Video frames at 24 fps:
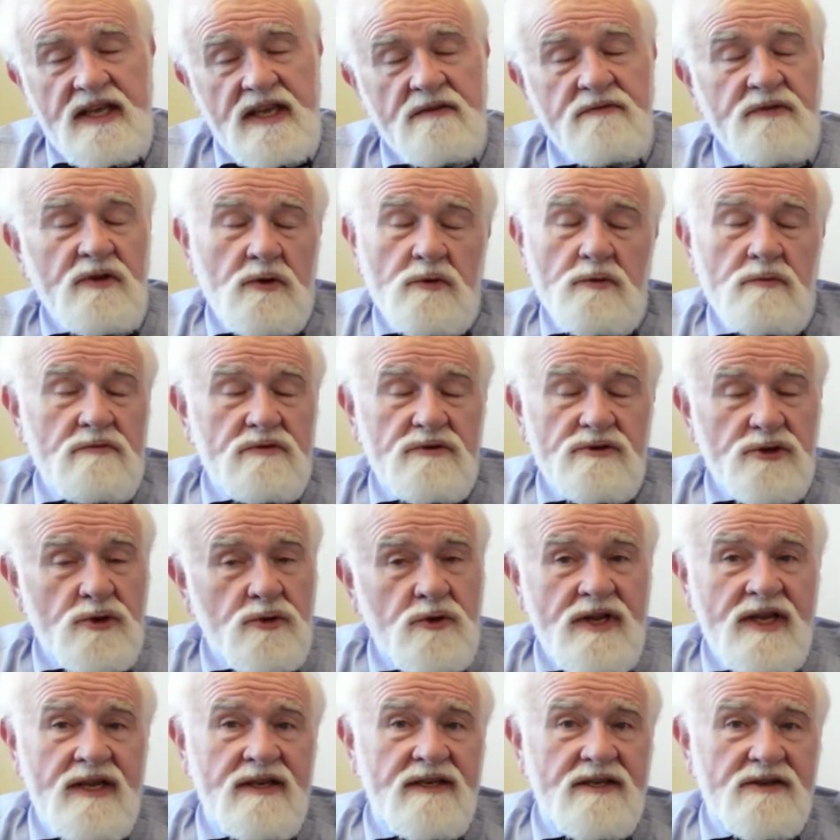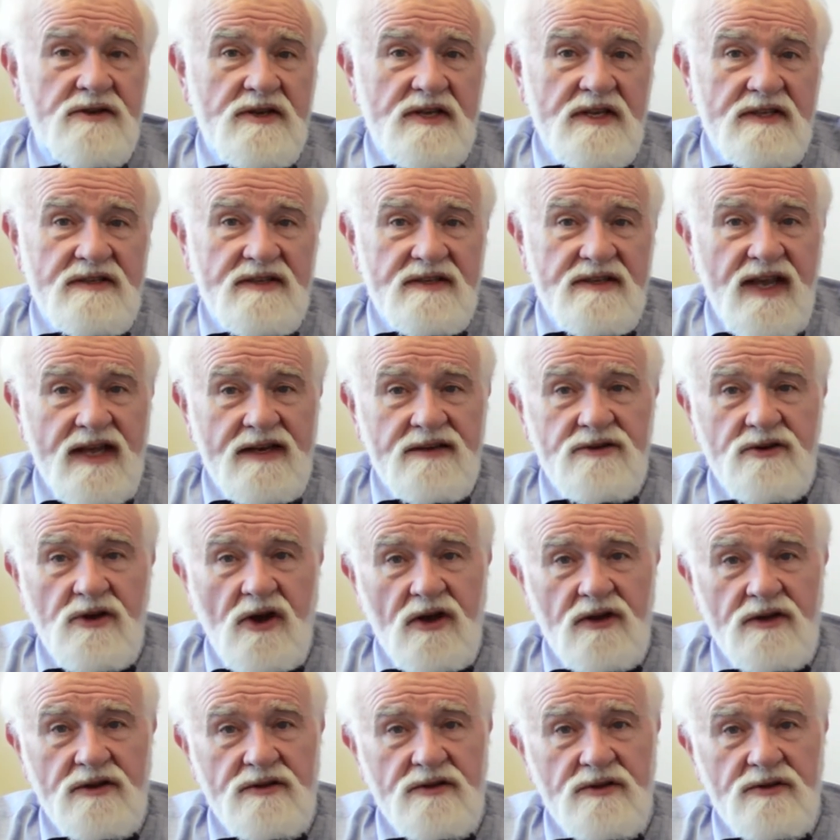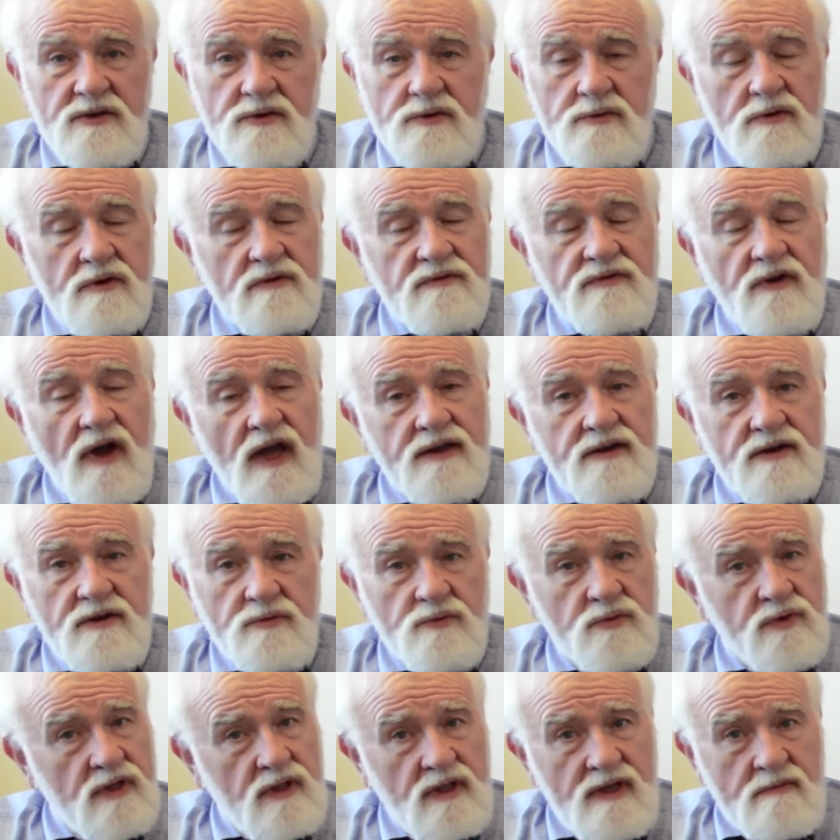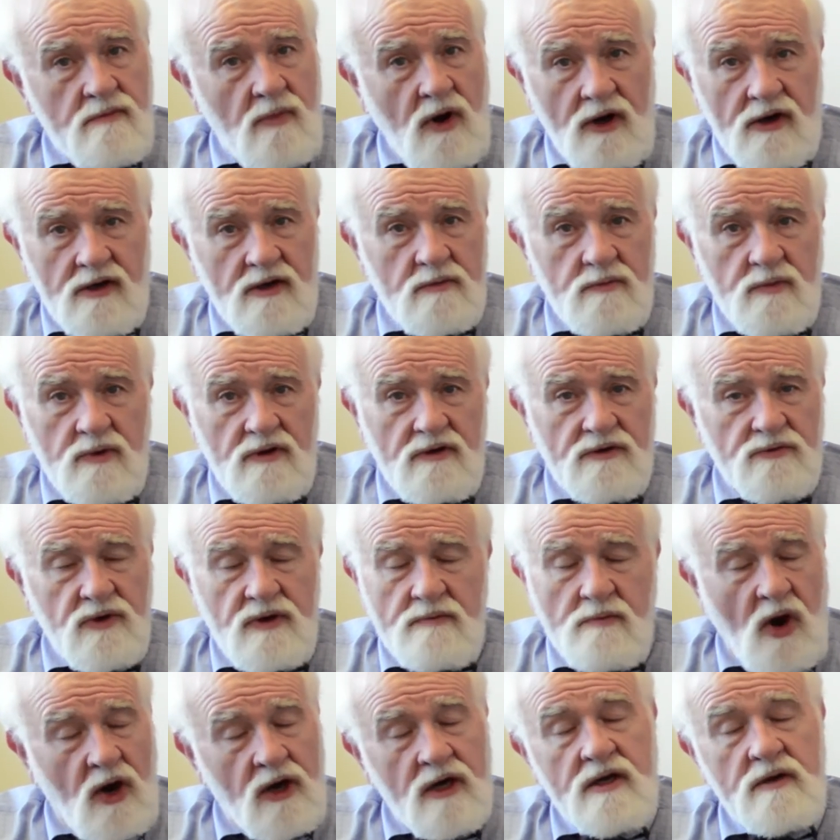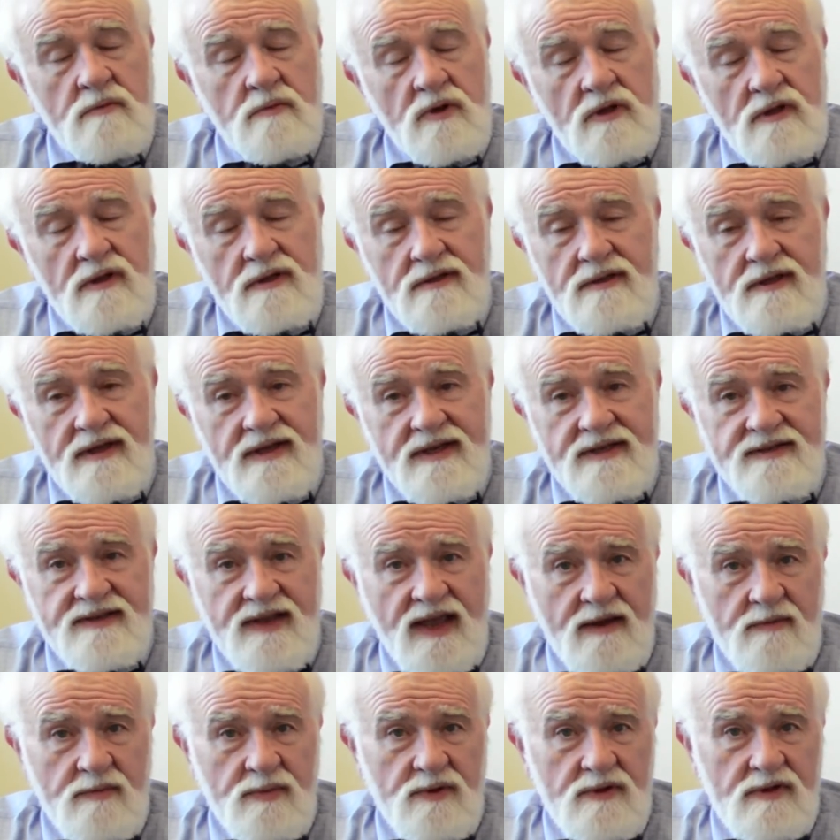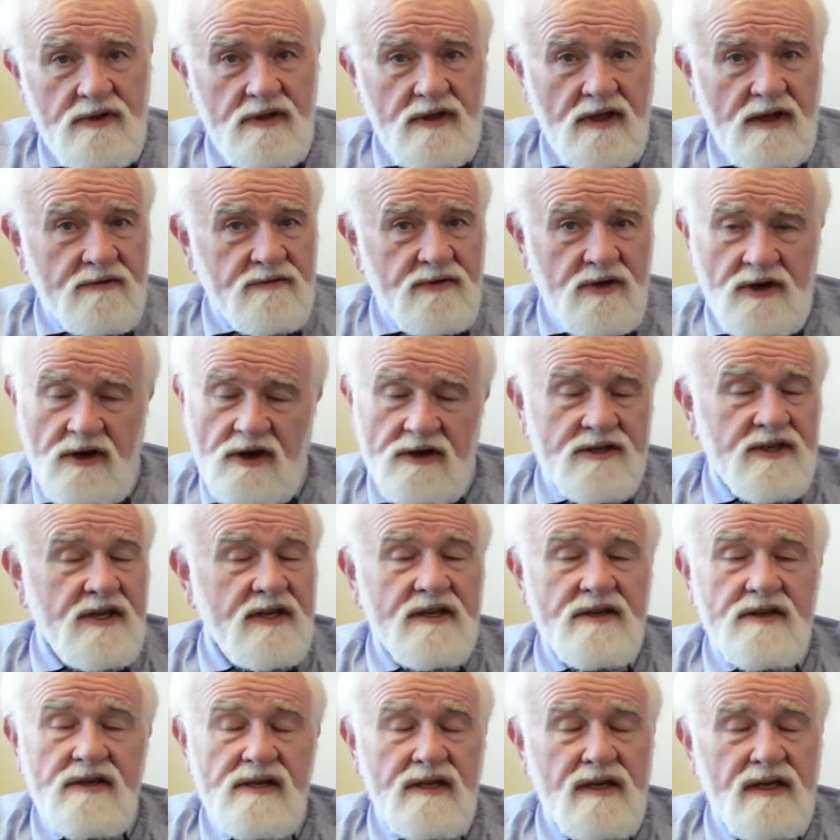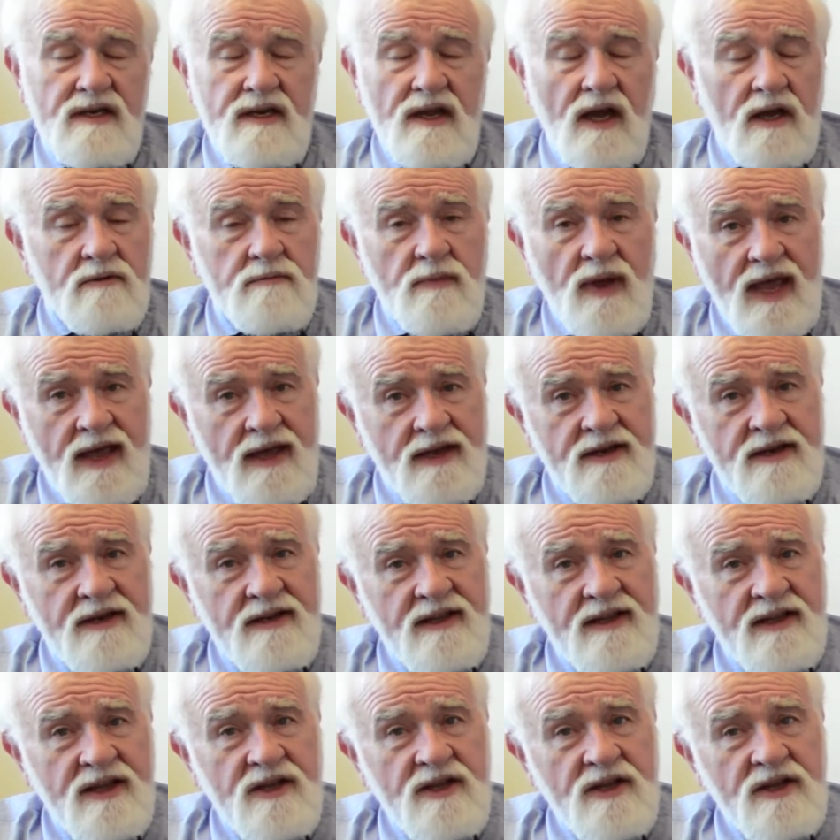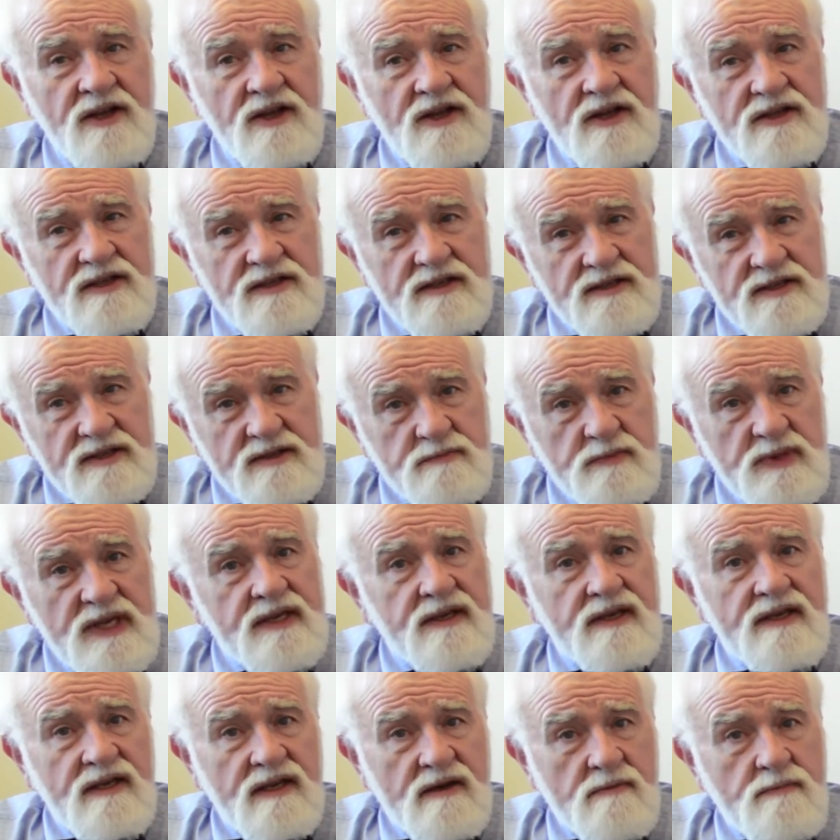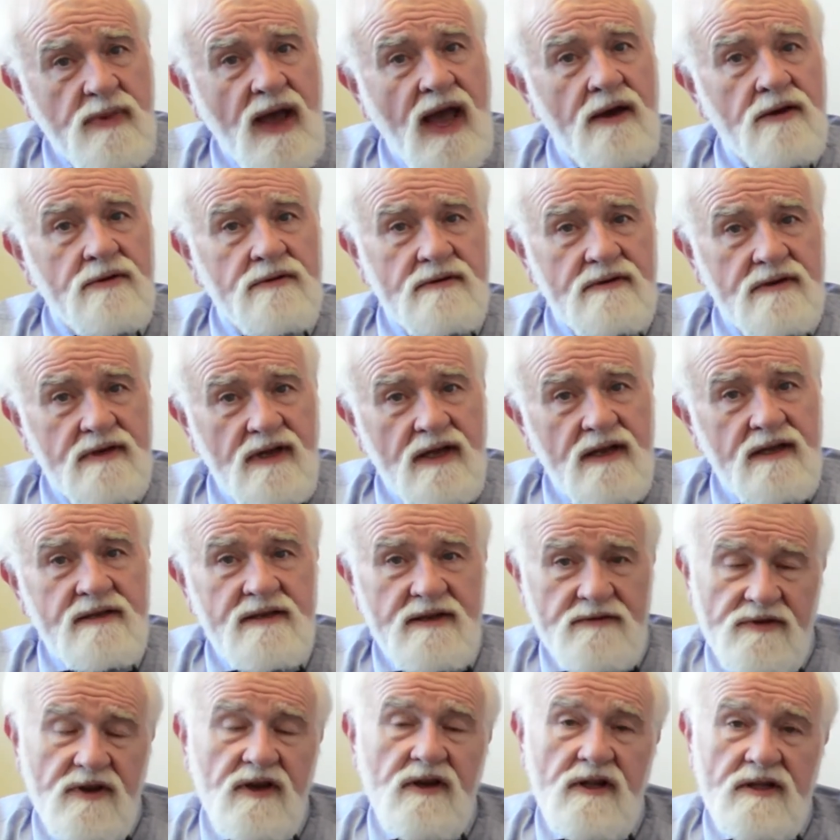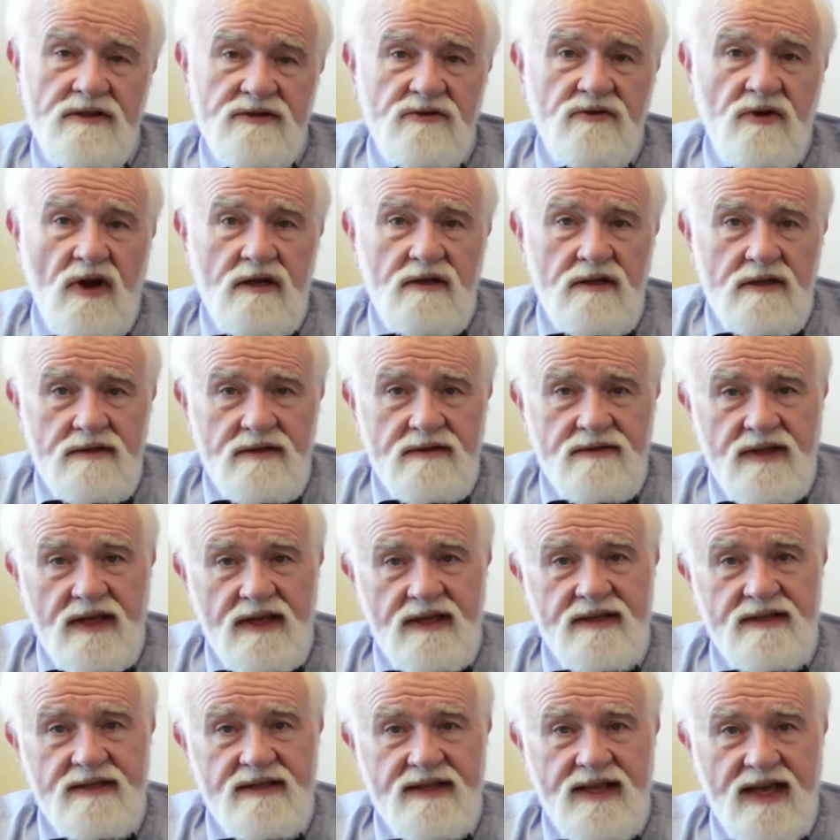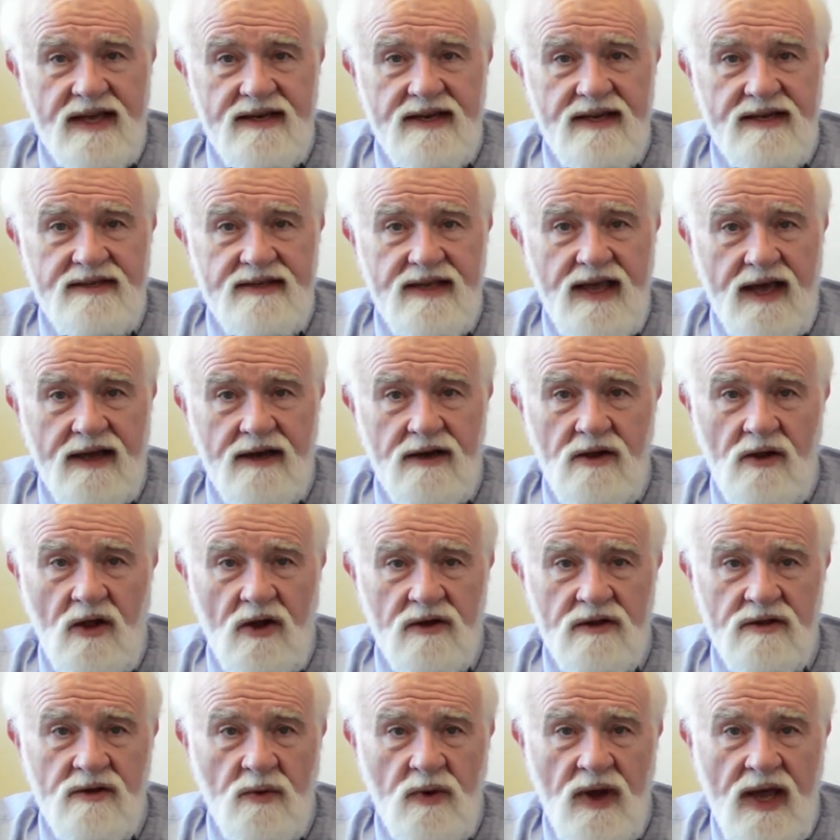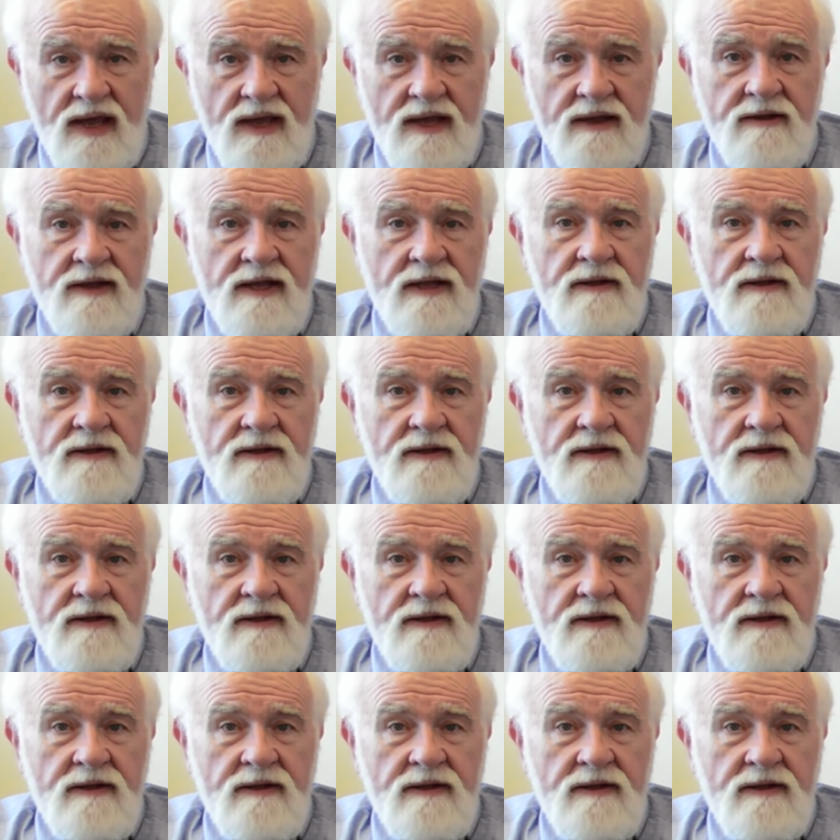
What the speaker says: If you tune into his TED Talk, you will find a really remarkable example of an articulate young man speaking about a difficult struggle that he's had along the way.